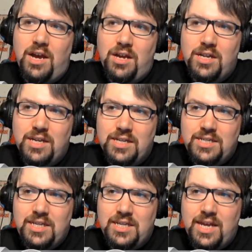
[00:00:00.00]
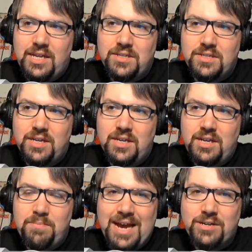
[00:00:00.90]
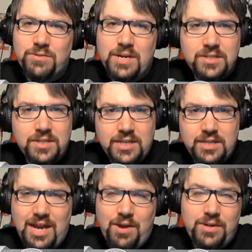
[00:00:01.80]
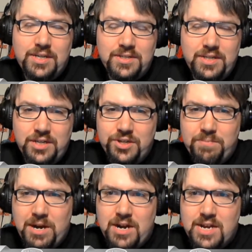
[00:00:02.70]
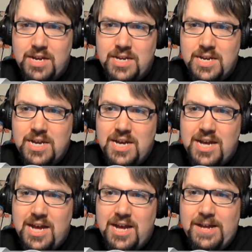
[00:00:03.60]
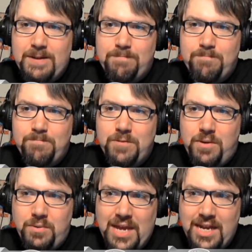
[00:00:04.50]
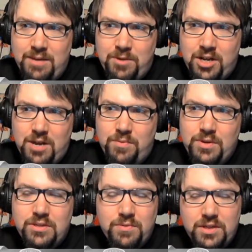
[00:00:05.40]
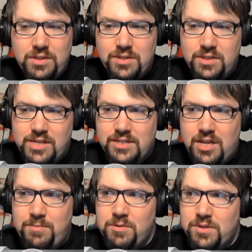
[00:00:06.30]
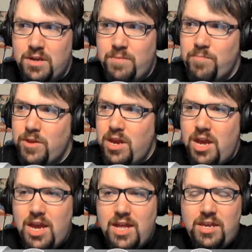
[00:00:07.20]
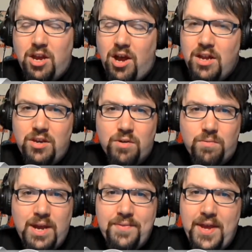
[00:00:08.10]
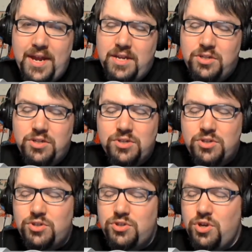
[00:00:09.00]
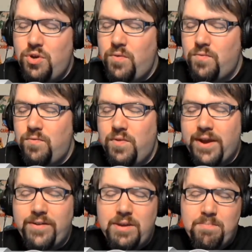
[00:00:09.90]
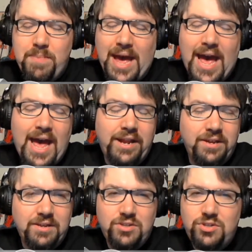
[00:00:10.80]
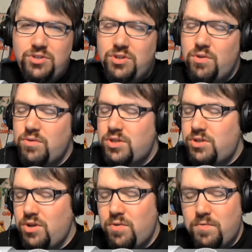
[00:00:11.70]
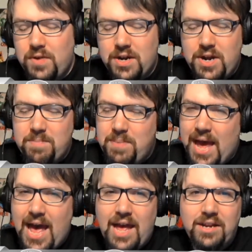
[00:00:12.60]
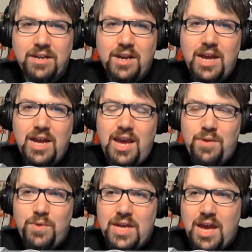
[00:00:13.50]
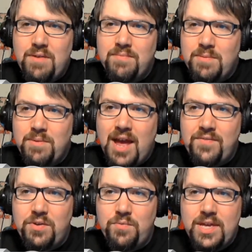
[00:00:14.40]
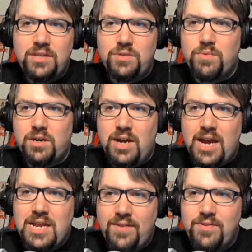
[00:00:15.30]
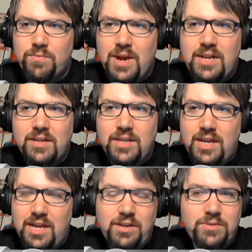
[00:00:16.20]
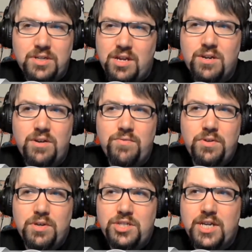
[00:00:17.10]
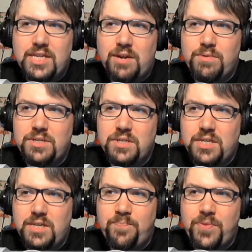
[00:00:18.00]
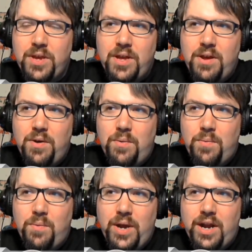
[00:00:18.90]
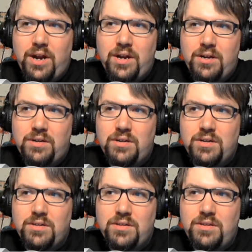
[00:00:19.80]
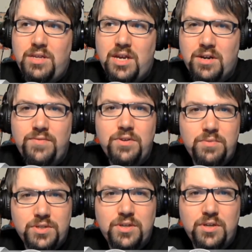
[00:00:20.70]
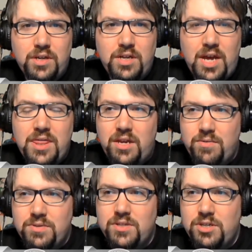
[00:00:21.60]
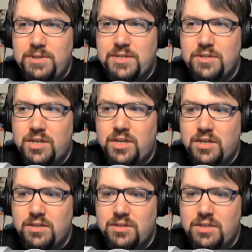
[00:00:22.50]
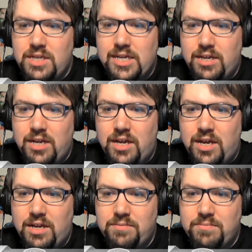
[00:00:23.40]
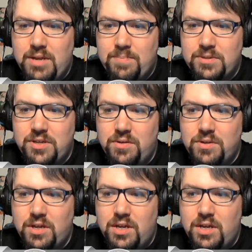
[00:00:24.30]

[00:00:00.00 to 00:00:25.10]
on uh, TNA's uh, Impact Wrestling, now on Destination America. Um, oh, we had him on a couple weeks. So I wanted to listen the last time he was on, and the audio around that is just so very bad, so so very bad. And we, I remember having weeks where I'd have to write. There was another interview I checked out recently, where the interview was good. I think it was the Jimmy Snuka eh, uh, episode,